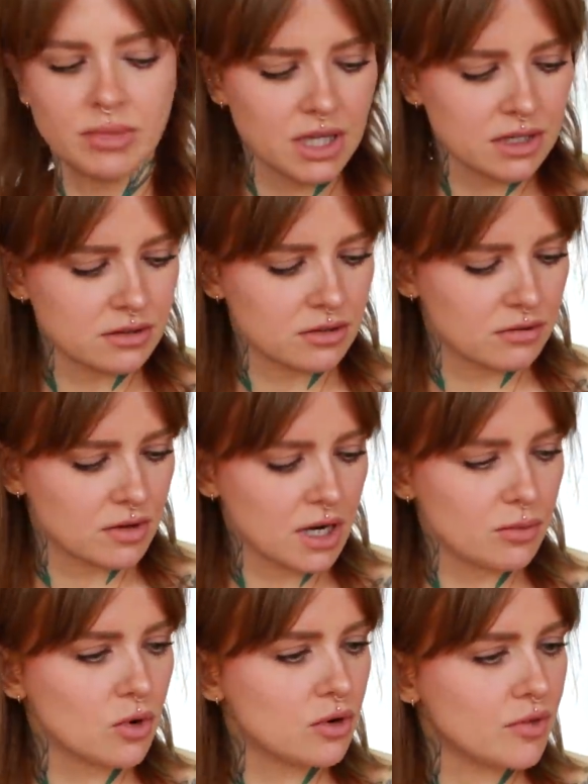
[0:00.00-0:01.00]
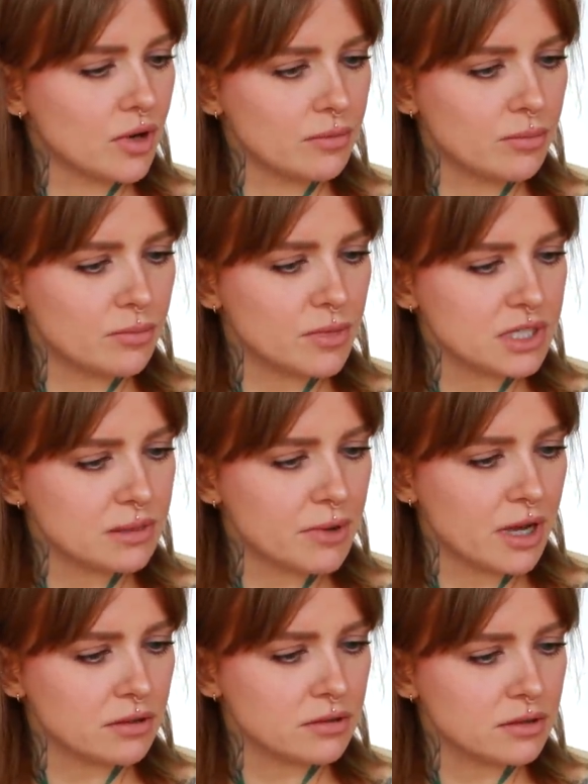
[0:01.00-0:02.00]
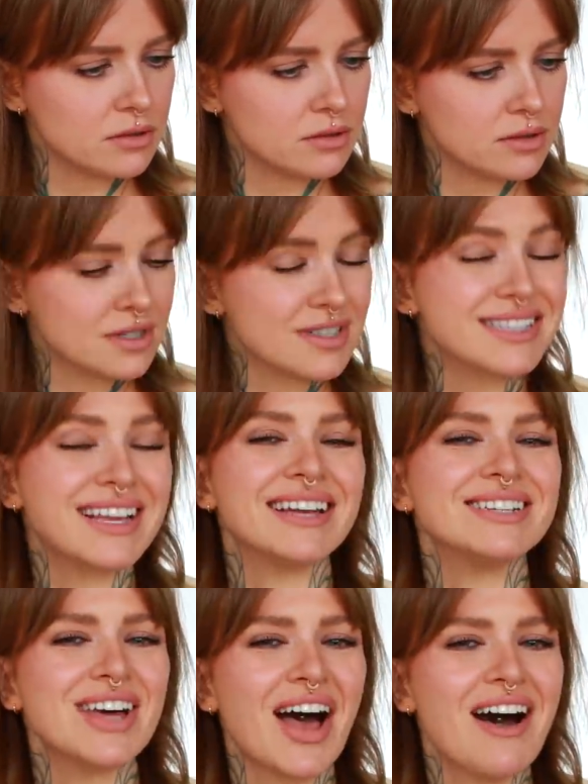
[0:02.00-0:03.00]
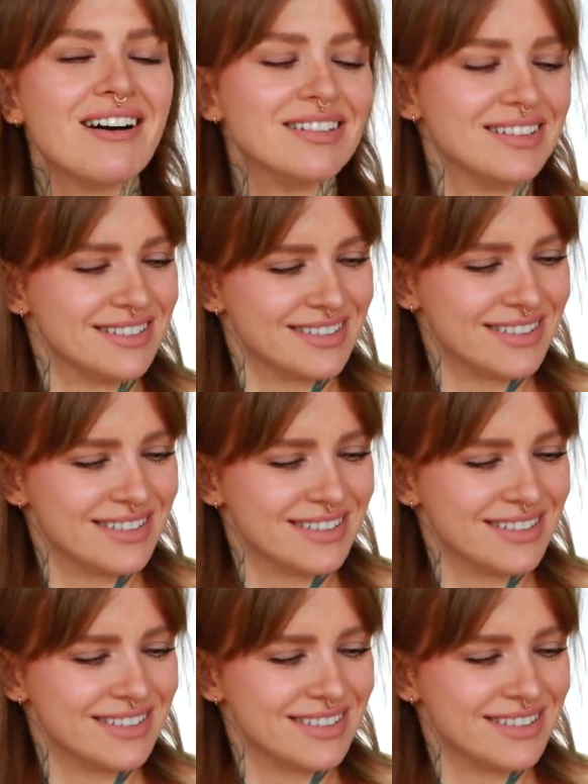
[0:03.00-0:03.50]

but that's not right. What have I misspelled? Santal.